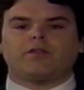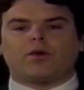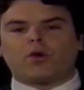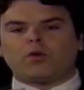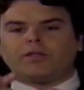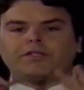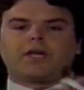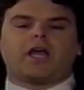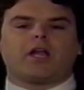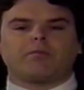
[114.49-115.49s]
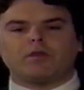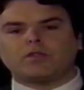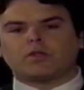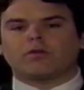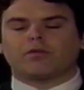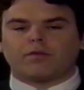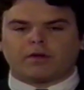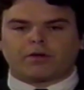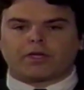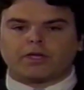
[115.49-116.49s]
and the whole entire musical
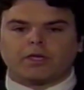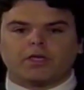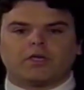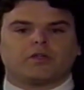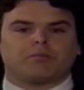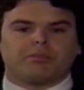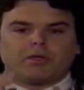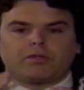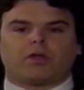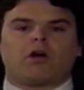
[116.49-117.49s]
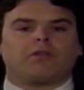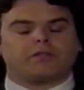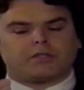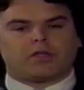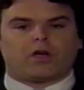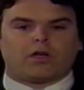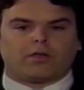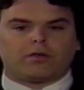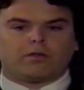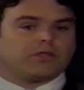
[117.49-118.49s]
theory is built on the
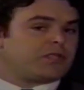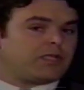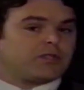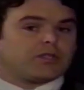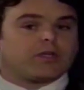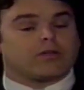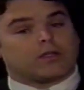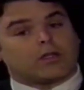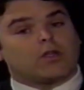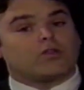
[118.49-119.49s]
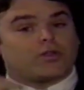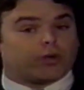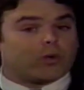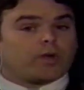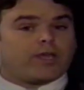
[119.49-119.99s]
C scale, the do,